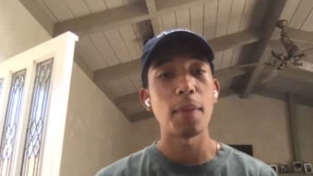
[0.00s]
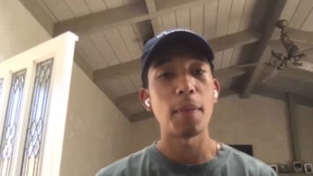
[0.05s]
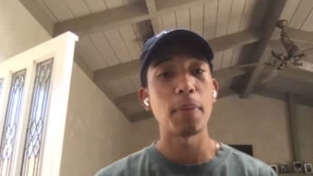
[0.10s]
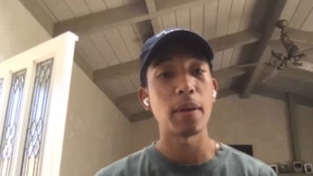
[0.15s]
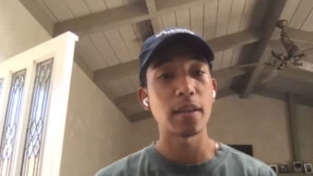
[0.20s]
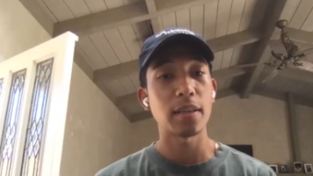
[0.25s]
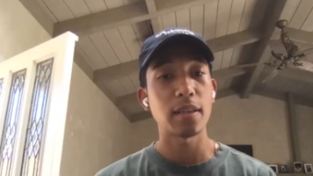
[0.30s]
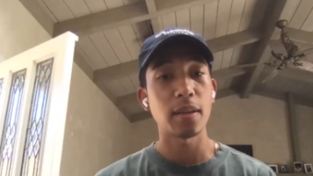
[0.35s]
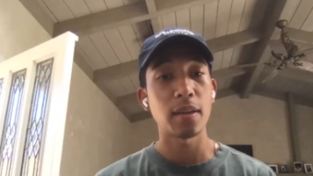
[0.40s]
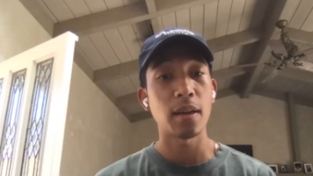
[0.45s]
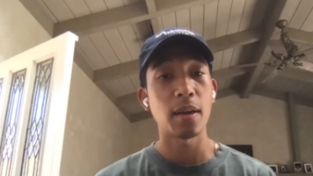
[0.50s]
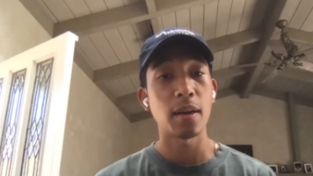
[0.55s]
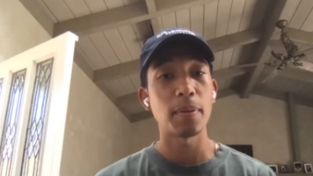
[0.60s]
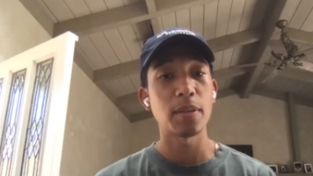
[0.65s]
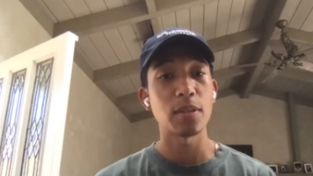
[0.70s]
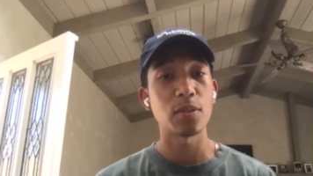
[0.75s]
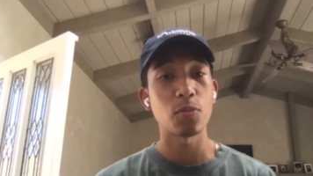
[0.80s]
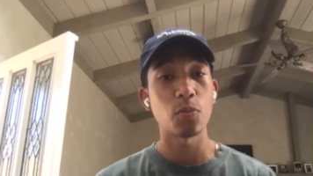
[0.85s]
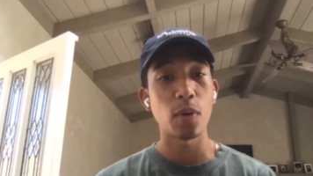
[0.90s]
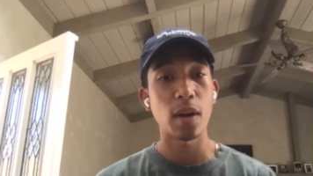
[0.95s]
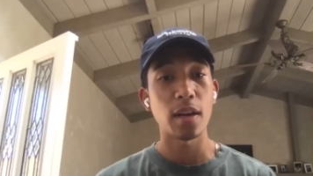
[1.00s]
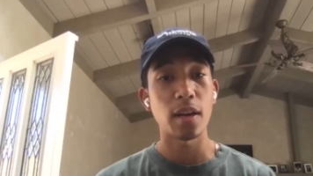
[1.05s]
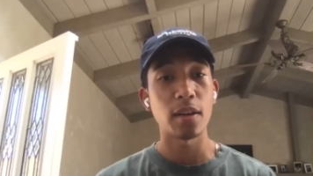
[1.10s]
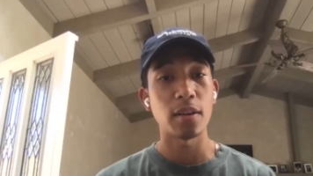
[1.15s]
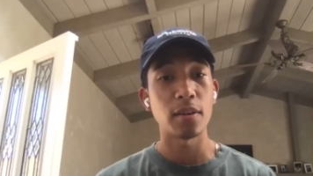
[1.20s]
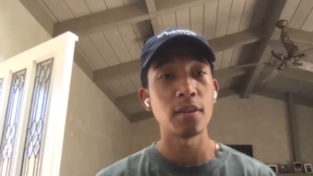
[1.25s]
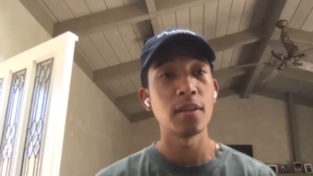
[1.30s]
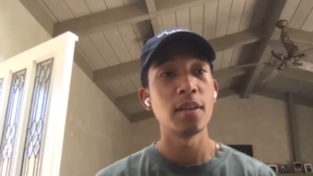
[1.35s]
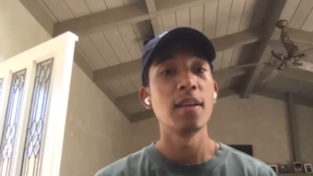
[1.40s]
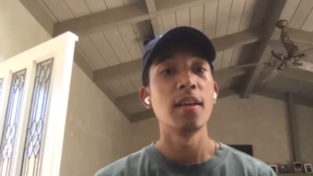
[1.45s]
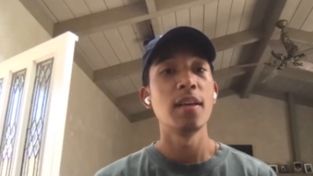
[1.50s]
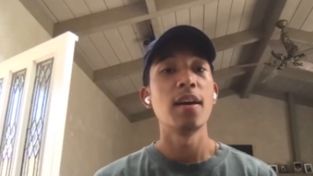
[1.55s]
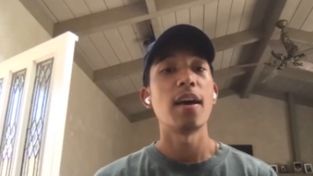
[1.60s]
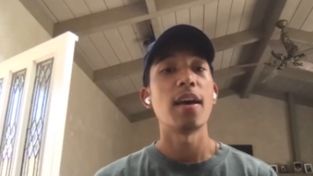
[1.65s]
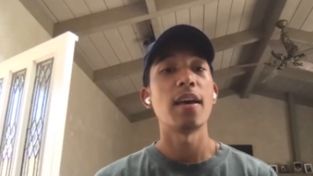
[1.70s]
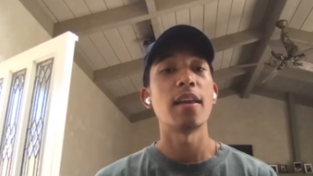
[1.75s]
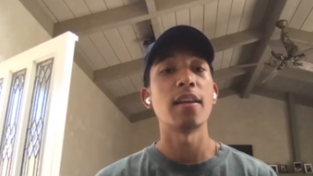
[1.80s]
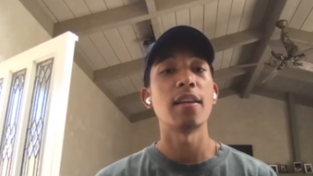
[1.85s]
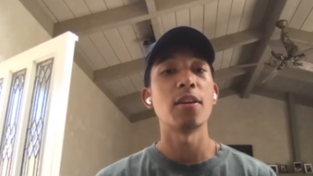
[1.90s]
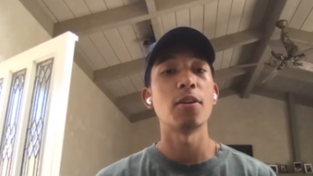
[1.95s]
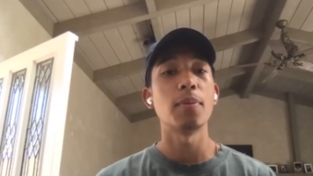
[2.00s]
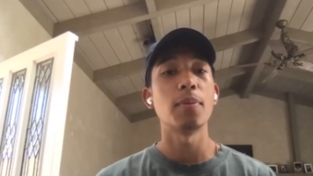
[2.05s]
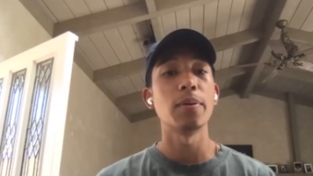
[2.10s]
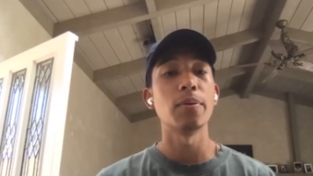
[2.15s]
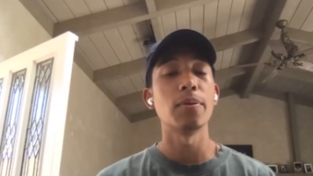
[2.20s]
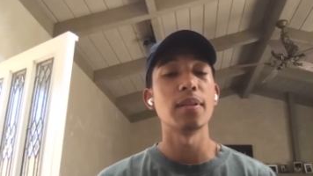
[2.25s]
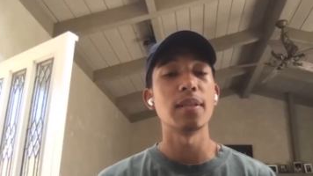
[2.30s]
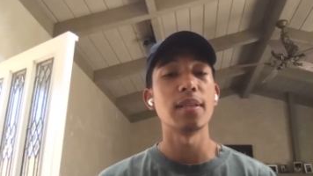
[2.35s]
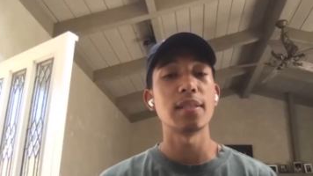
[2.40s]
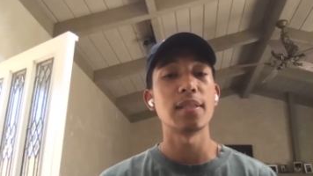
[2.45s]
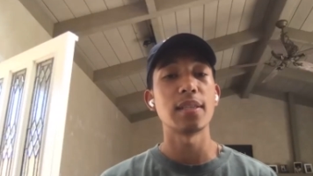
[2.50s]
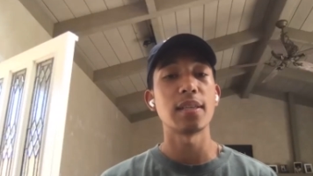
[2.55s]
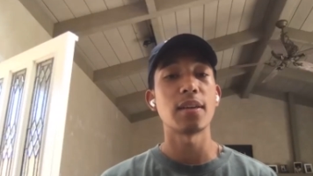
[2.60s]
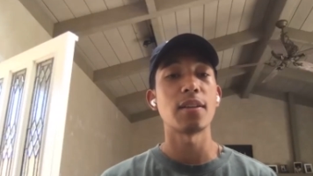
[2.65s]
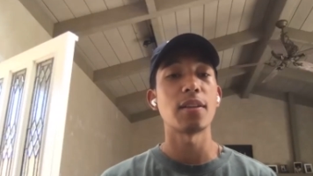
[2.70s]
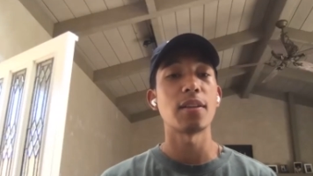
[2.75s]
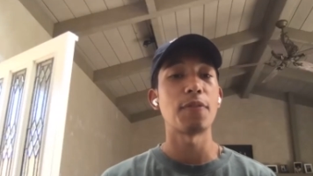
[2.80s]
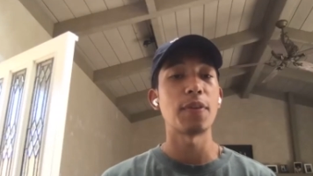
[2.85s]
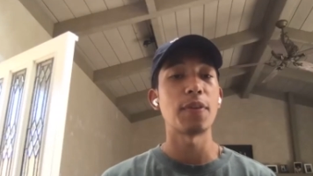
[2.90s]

picked it up as well. And it'll be releasing on the